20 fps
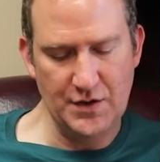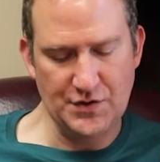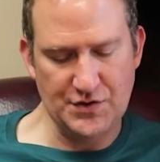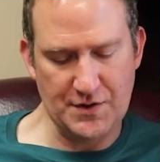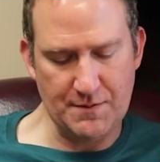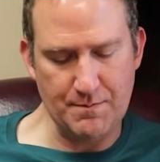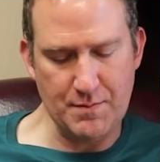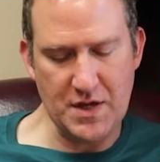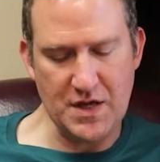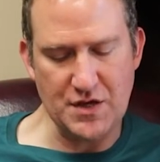
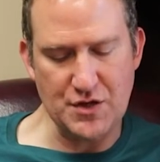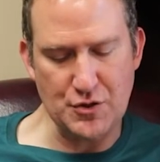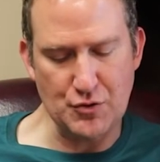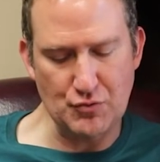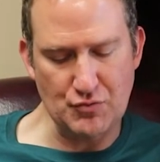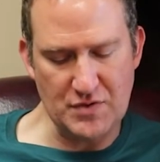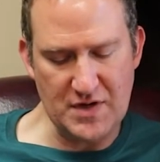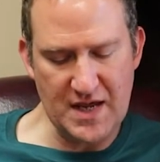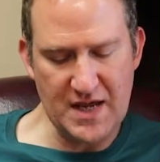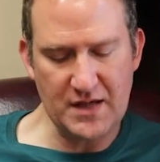to be
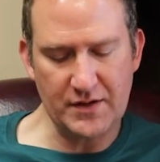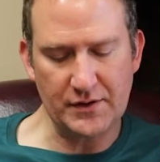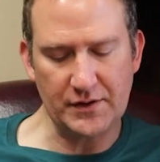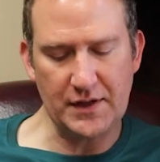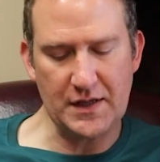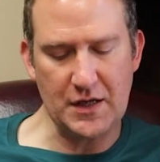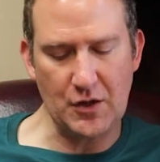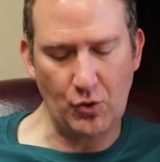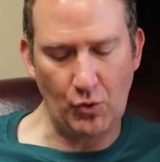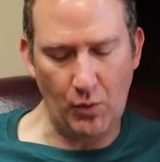
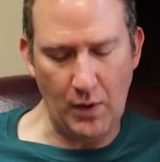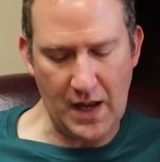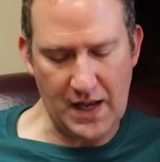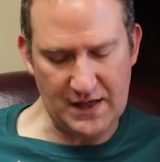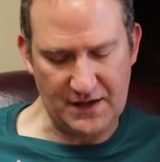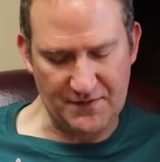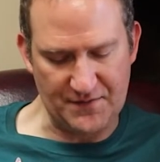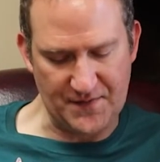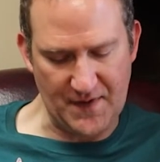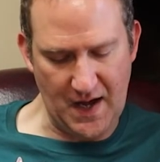uniquely
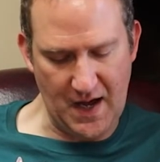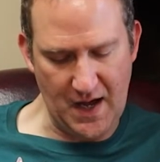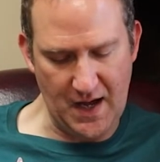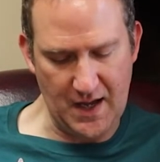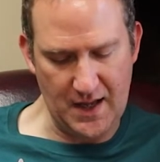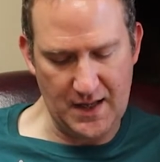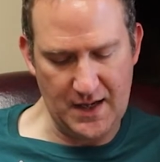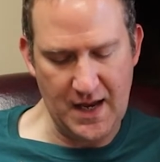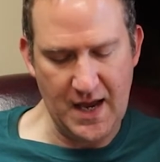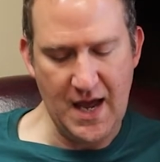
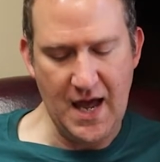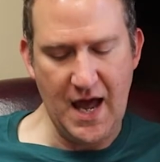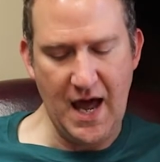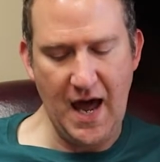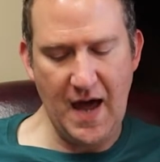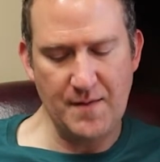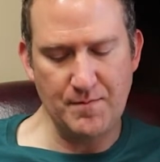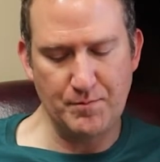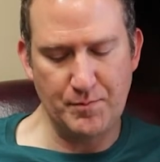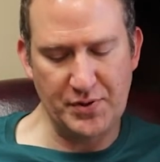qualified
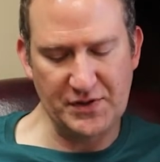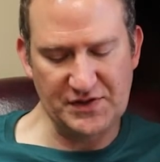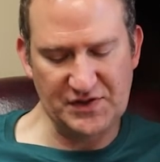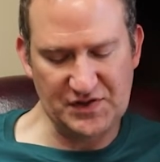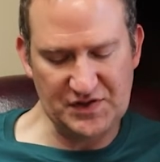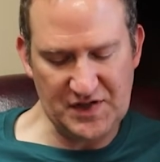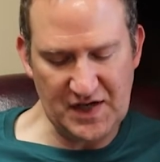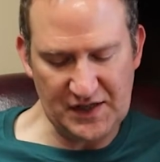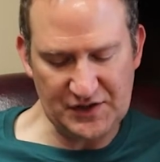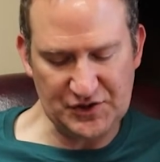and
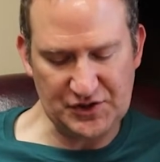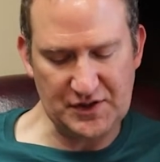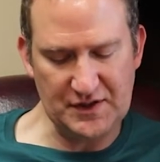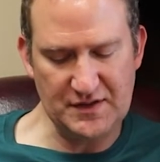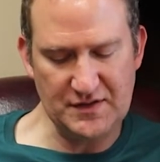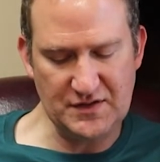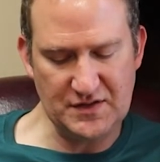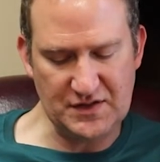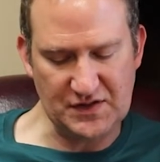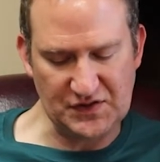
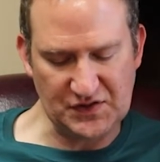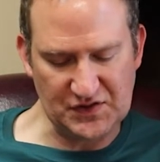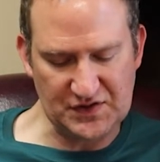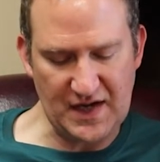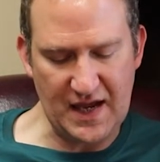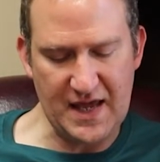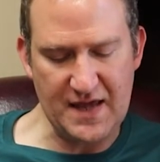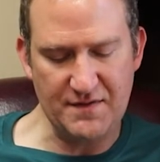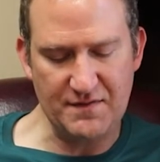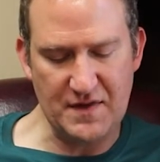positioned to
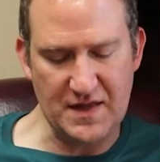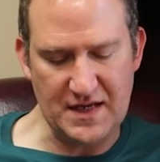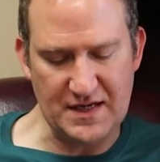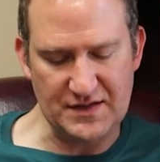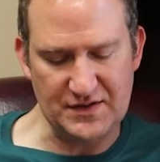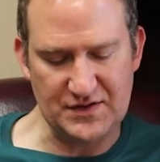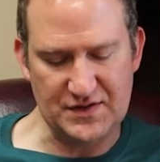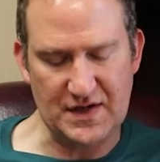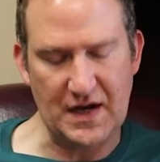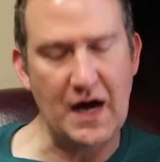save the
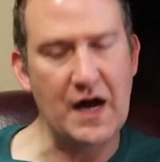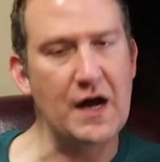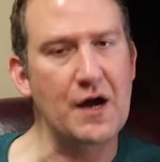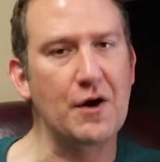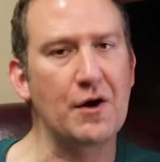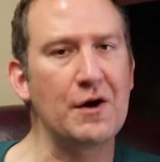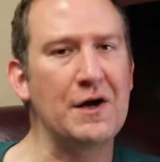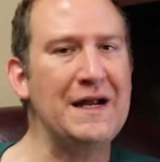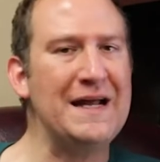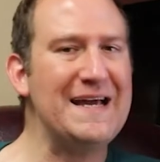
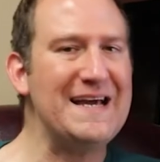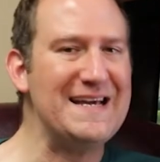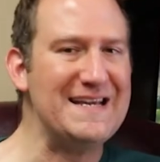entire